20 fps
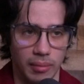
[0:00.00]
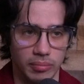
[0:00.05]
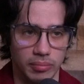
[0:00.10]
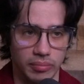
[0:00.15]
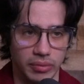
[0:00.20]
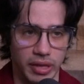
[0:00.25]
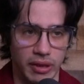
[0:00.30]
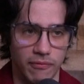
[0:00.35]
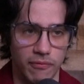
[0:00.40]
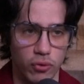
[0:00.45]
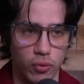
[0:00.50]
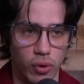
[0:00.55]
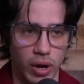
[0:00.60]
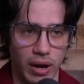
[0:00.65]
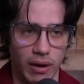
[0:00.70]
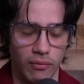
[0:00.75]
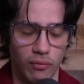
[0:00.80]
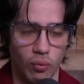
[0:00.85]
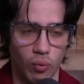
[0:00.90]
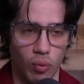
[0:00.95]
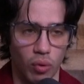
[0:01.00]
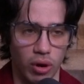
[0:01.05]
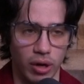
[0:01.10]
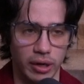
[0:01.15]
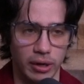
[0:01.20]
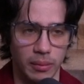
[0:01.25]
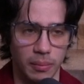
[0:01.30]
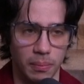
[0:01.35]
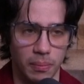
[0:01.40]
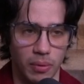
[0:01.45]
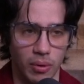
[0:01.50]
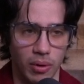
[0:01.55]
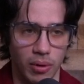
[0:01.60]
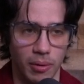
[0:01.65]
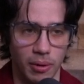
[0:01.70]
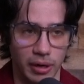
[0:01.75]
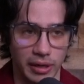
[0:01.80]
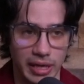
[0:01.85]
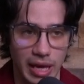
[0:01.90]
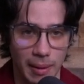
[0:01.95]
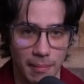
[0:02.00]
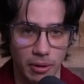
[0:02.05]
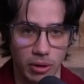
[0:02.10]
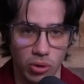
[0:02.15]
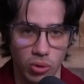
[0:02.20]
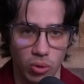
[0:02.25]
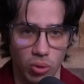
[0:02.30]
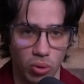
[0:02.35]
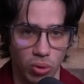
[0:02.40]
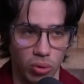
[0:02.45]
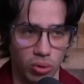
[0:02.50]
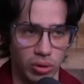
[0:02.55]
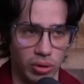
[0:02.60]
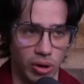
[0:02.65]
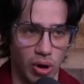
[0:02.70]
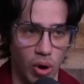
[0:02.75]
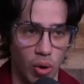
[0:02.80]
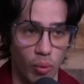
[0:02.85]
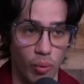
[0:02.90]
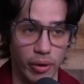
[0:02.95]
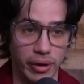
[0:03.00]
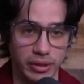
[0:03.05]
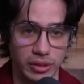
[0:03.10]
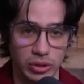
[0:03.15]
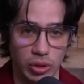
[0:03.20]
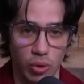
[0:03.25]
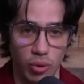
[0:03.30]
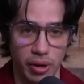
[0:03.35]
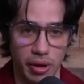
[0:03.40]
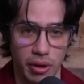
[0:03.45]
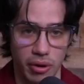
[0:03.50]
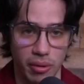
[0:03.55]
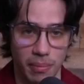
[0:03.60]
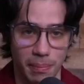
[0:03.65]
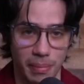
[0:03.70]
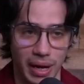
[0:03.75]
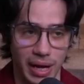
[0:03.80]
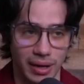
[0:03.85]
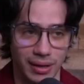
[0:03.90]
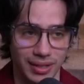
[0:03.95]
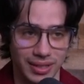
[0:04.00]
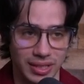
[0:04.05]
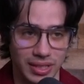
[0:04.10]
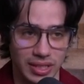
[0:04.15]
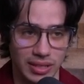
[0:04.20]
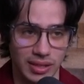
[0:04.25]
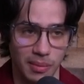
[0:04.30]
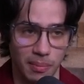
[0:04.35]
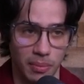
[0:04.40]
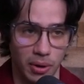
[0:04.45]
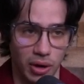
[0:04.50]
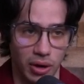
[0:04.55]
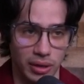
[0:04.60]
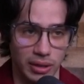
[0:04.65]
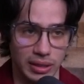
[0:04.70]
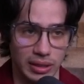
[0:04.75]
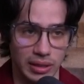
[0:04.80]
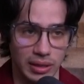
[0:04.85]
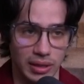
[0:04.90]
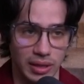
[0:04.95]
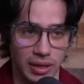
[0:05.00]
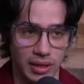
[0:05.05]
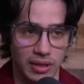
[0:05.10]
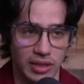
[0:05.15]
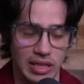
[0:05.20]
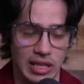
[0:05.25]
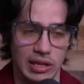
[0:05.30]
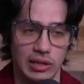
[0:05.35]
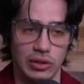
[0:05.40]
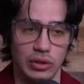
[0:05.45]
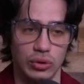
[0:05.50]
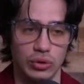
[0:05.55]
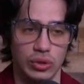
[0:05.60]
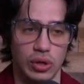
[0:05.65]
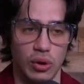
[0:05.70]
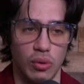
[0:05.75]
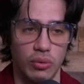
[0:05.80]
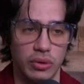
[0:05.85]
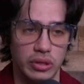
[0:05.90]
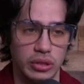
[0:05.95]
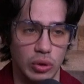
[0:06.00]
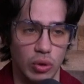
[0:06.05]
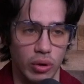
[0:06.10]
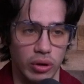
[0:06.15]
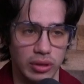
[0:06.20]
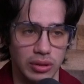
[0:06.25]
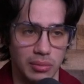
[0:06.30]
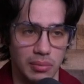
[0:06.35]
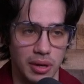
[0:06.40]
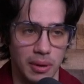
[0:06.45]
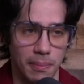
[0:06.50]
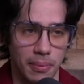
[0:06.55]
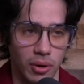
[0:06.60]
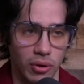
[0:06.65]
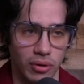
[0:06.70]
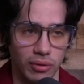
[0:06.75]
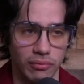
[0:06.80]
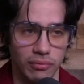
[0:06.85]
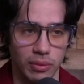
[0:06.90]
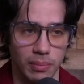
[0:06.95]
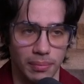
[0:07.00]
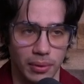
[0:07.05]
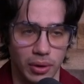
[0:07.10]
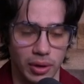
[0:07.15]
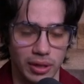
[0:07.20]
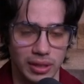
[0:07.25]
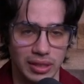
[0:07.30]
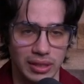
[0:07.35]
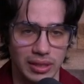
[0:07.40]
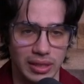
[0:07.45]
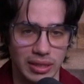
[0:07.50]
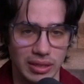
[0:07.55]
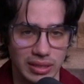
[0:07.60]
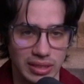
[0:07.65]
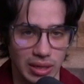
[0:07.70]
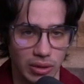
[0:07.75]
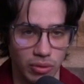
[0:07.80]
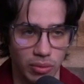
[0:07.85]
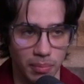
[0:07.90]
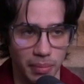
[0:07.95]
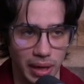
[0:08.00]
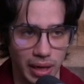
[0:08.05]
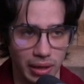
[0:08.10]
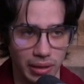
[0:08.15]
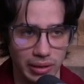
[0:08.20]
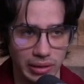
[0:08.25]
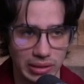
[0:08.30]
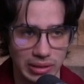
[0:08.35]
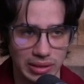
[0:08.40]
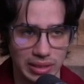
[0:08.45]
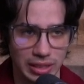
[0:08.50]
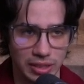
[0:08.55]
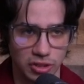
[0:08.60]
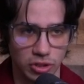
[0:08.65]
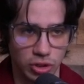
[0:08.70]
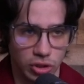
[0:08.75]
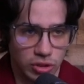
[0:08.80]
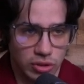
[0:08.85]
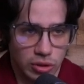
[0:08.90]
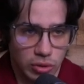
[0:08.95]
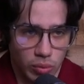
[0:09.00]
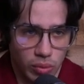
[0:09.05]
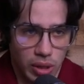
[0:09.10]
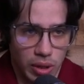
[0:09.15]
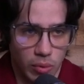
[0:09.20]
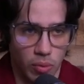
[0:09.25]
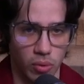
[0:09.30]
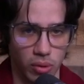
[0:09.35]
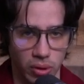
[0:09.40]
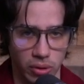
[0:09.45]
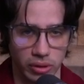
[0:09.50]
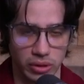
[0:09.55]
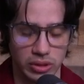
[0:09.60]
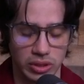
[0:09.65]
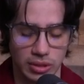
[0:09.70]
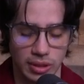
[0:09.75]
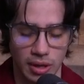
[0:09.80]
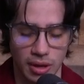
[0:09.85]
If you have one chemical always going out of balance in the body, then there's always going to be a part of the body that is out of balance. That's just the way it works.